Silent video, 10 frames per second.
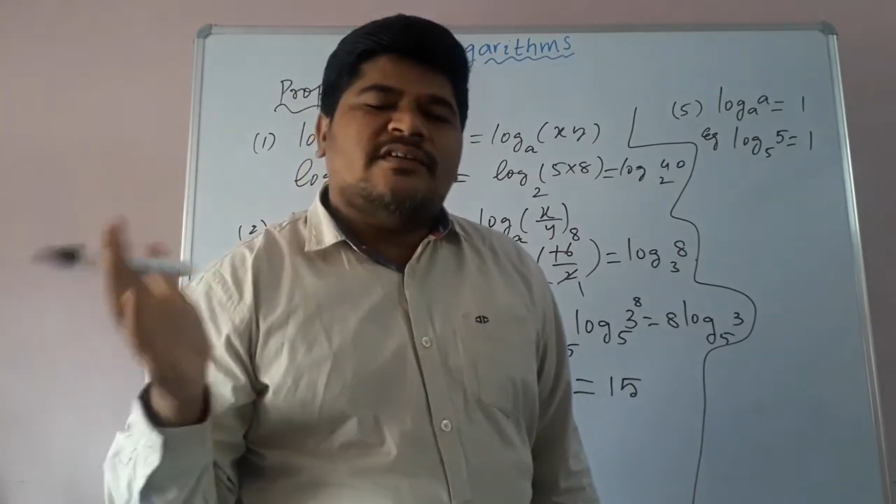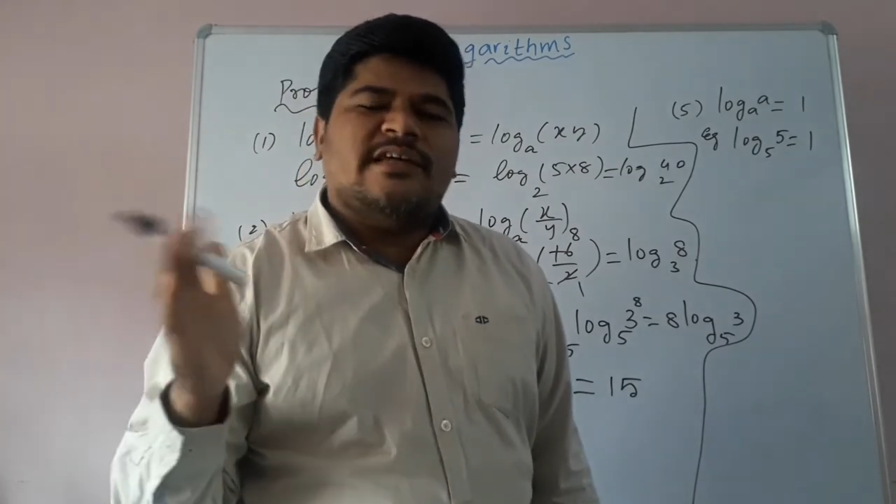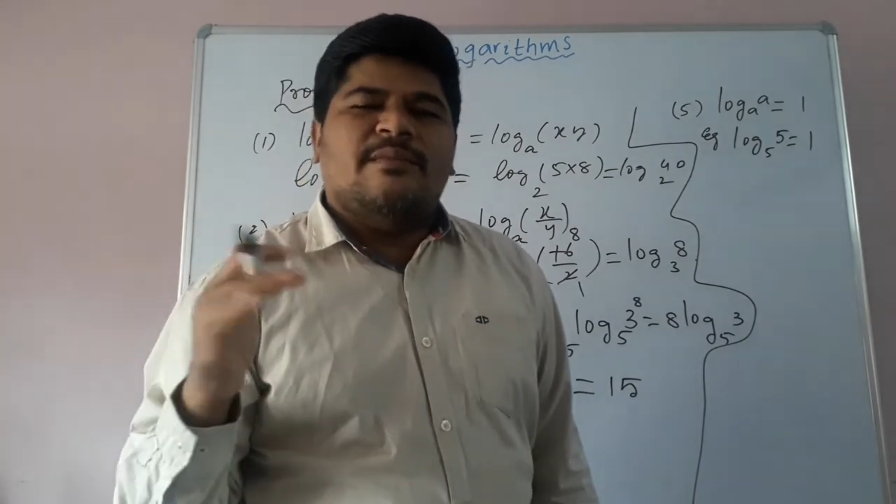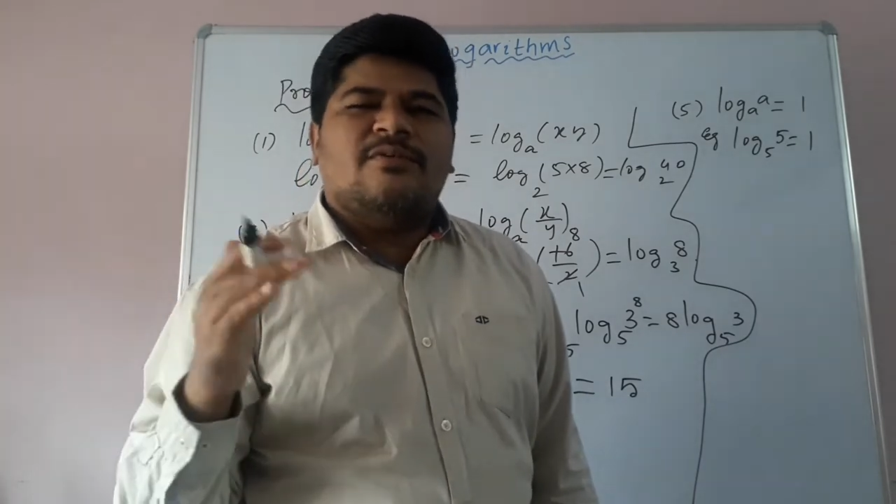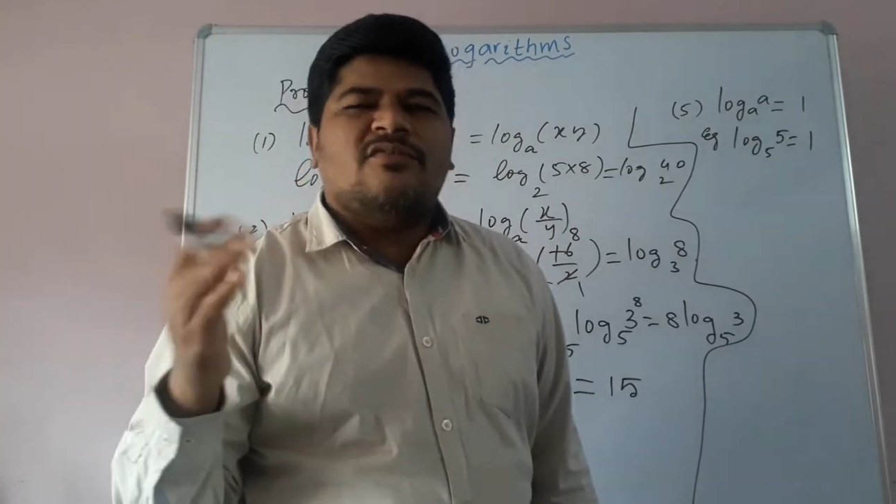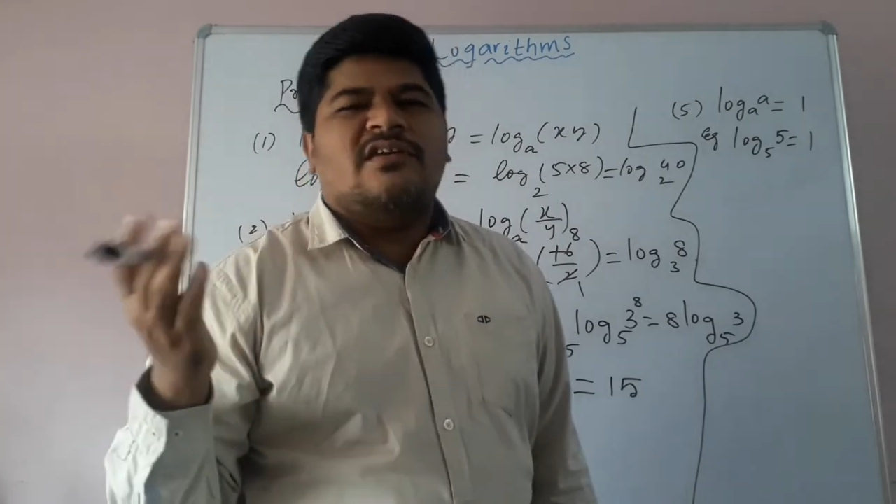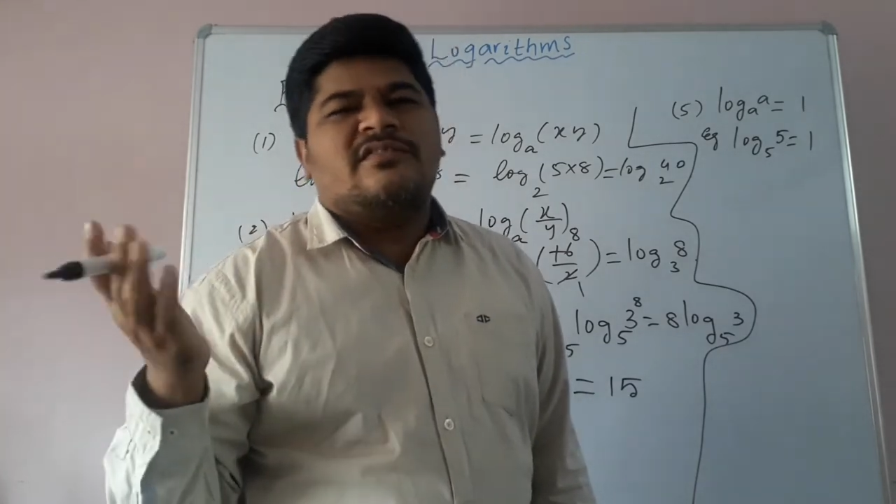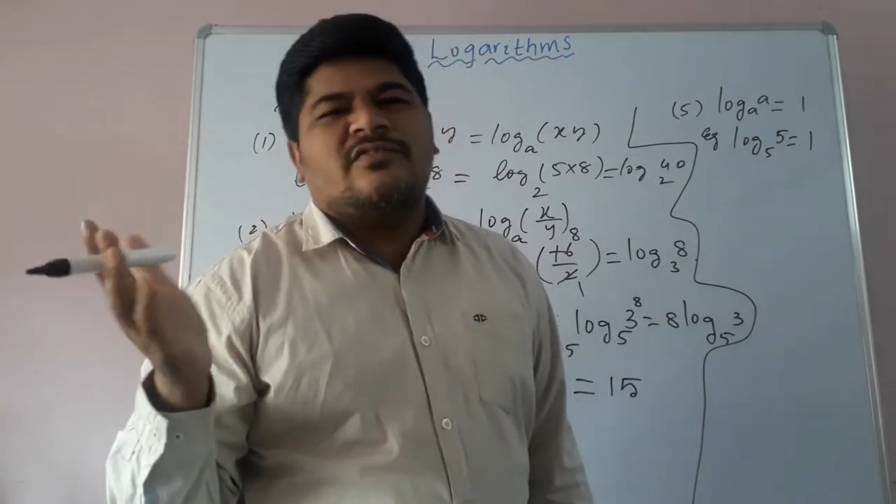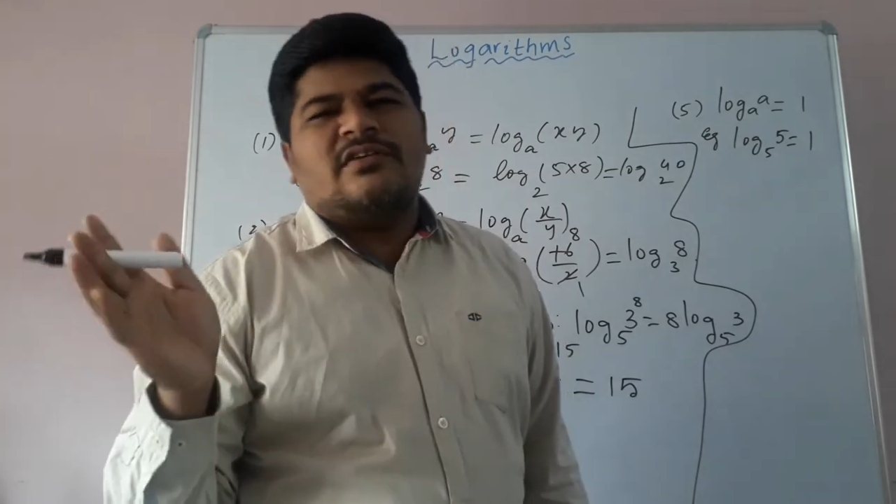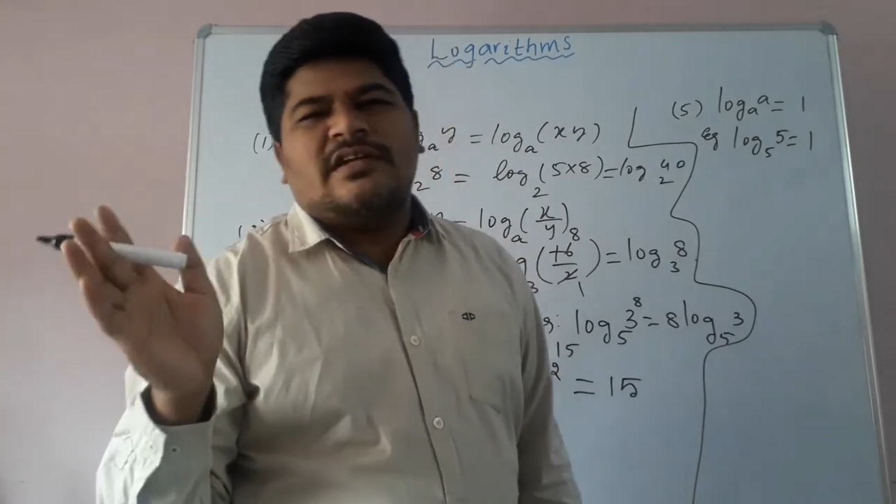10 power 1 is
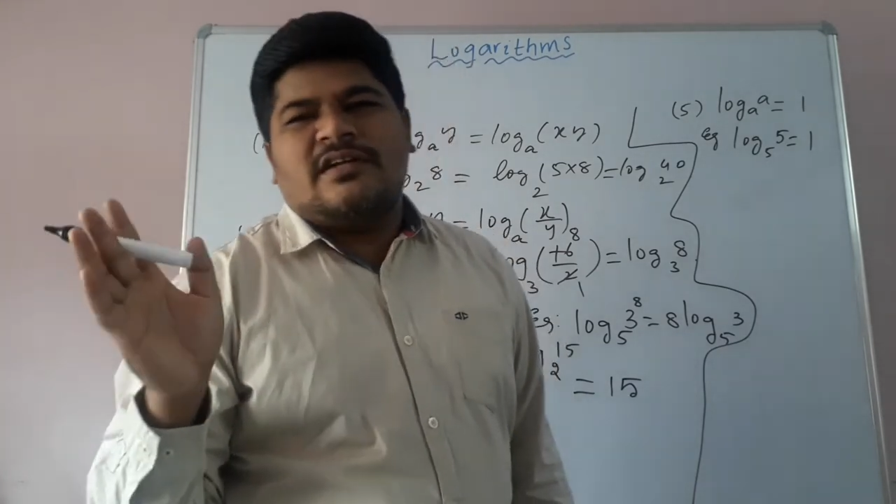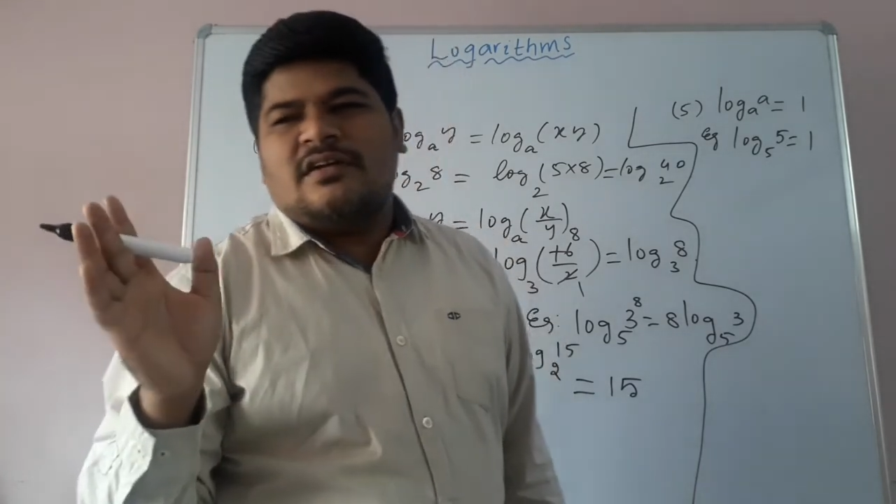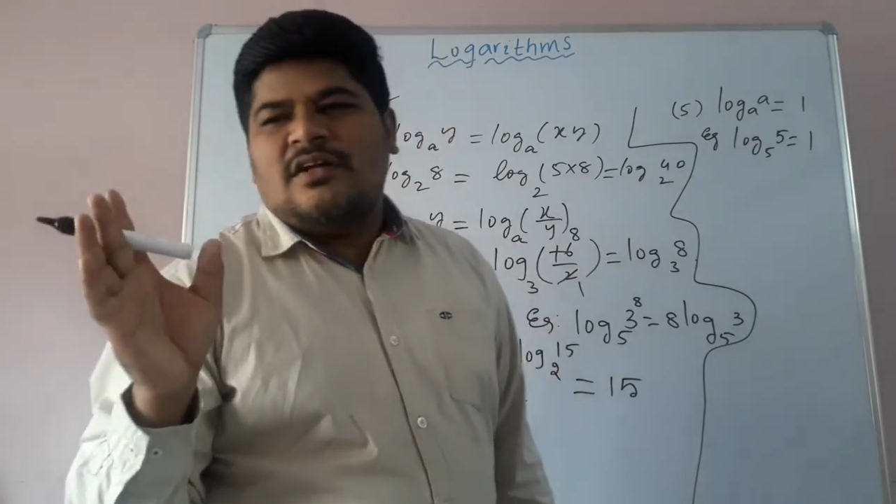equal to 10.